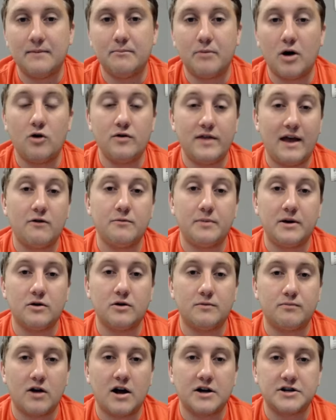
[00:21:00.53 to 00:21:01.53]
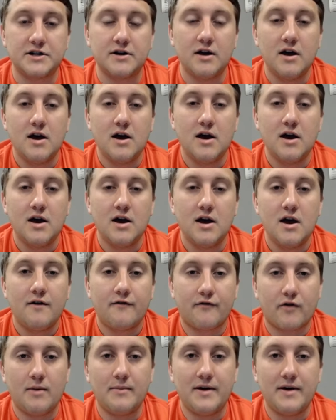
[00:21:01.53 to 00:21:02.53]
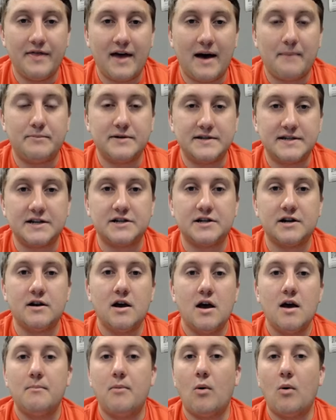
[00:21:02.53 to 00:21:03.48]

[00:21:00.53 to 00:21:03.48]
boat. And that would be good production from that position.